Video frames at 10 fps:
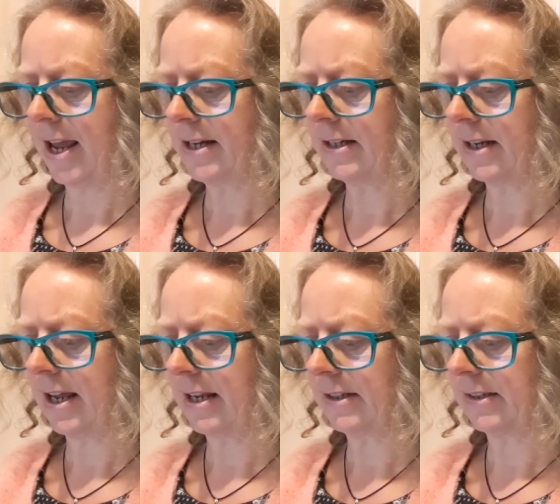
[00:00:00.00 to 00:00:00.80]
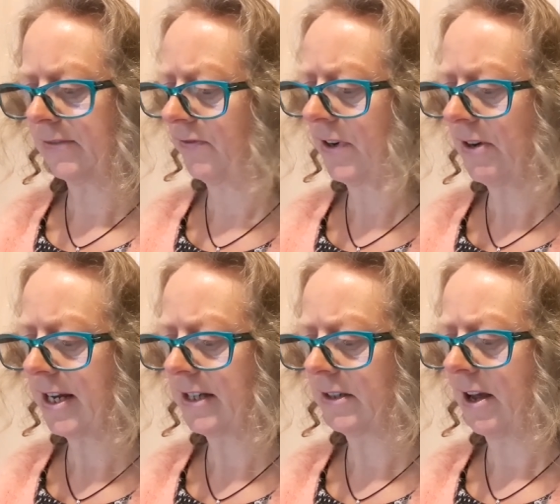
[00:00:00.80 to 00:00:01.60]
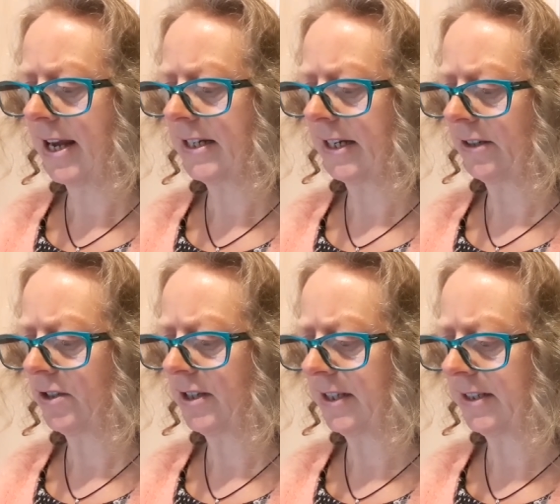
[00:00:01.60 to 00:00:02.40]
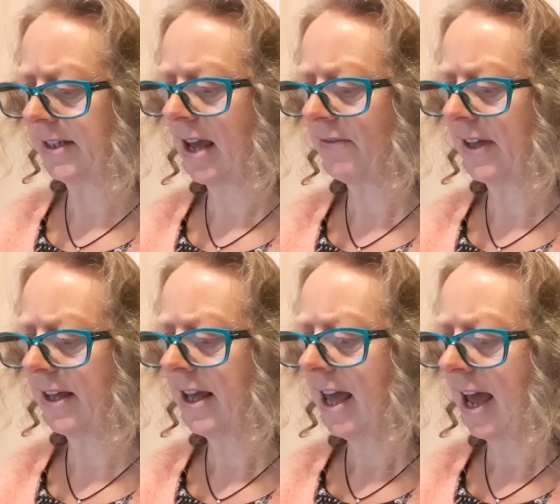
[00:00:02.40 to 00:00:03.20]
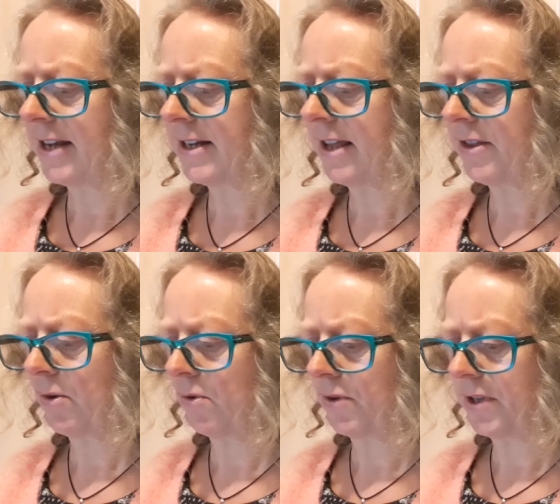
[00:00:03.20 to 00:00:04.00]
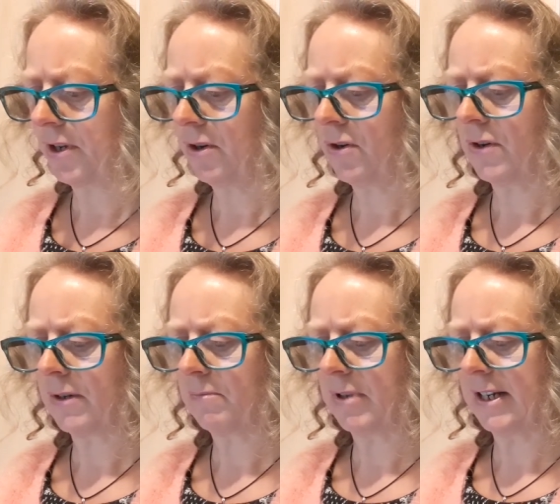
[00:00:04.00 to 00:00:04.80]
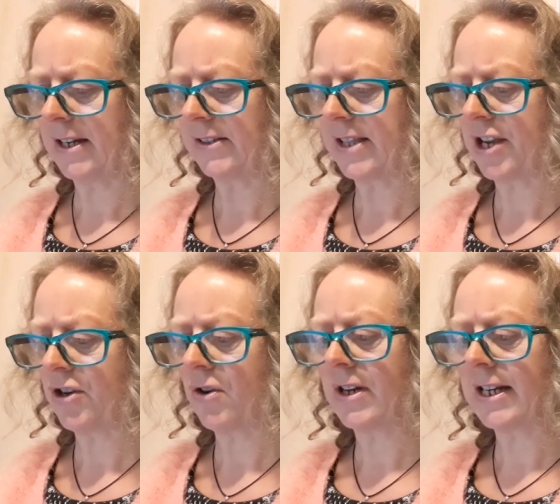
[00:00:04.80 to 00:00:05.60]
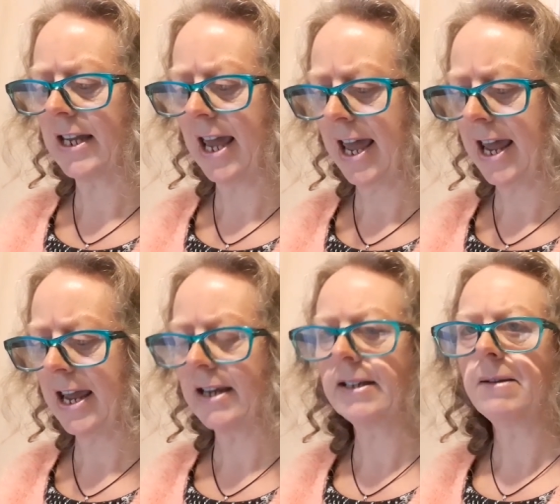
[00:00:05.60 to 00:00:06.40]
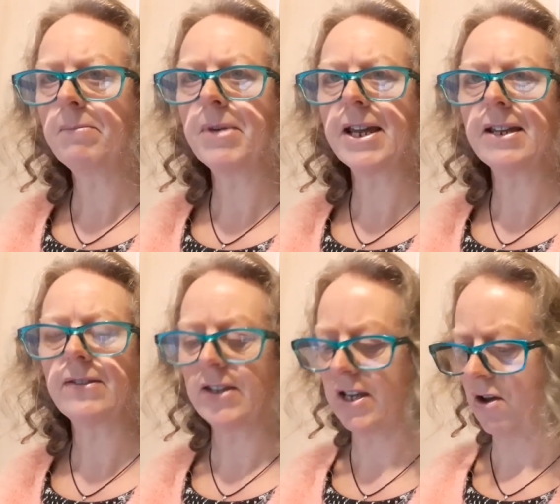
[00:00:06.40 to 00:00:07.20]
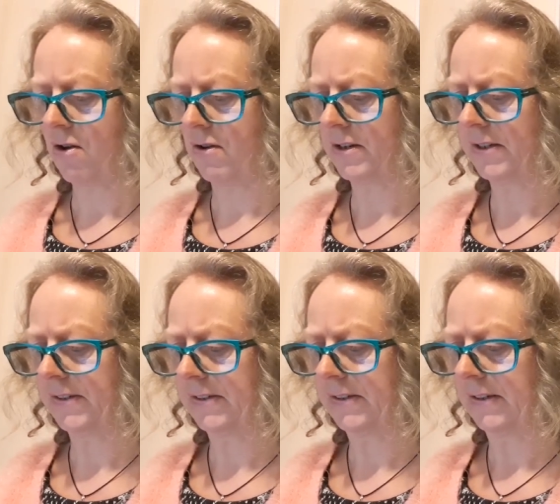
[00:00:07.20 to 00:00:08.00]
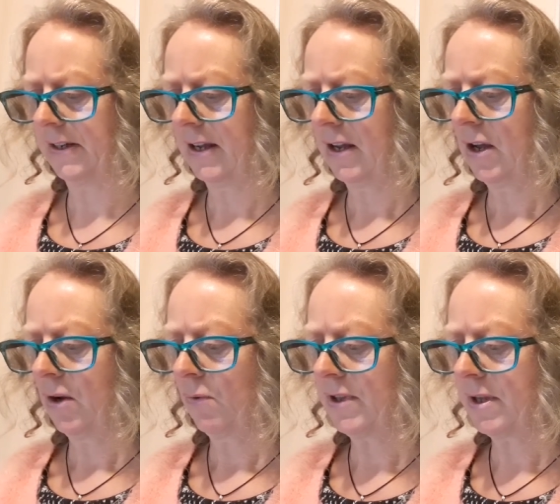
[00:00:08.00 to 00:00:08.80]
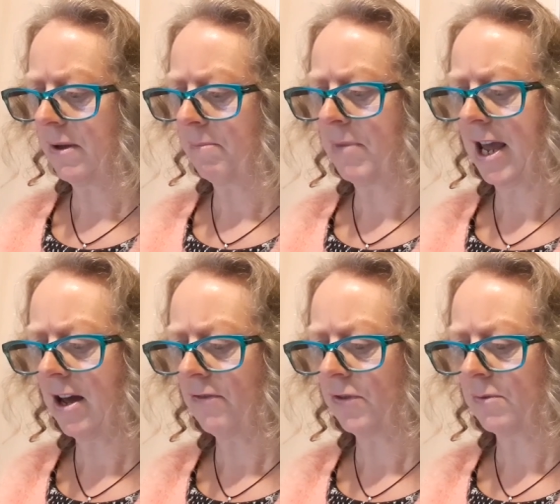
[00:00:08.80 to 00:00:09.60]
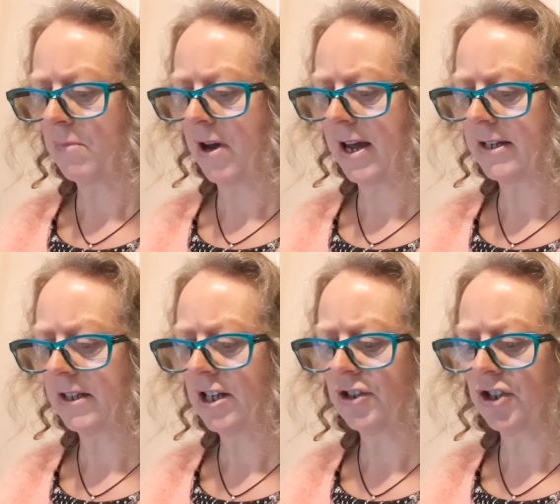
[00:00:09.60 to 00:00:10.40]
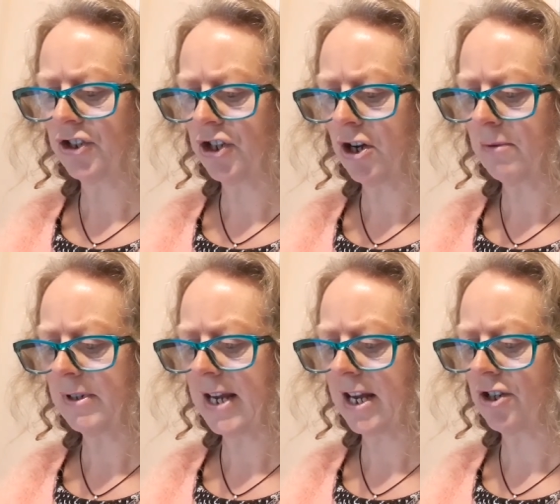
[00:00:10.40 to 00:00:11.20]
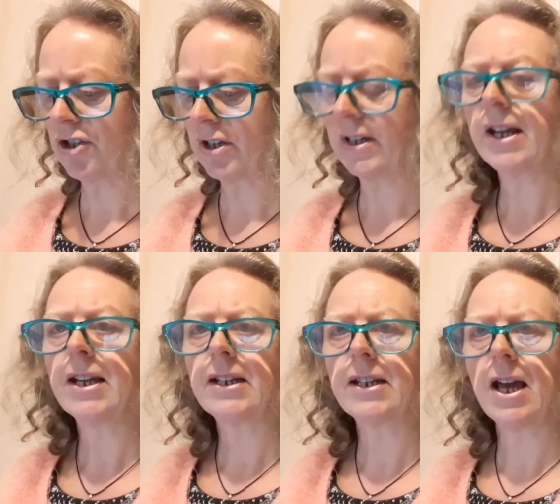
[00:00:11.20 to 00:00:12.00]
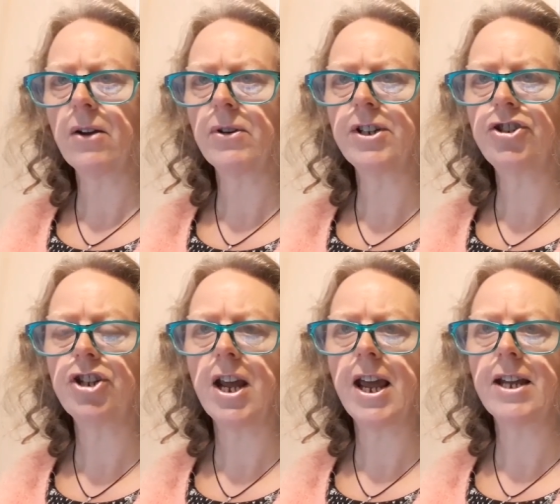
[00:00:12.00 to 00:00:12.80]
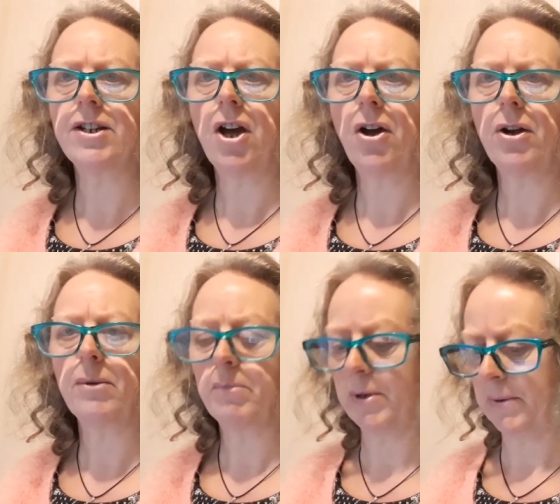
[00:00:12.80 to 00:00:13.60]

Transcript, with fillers: and it's very enlightening to discover another author who believes that you can beat the odds with a powerful mind, determination, courage, and hope.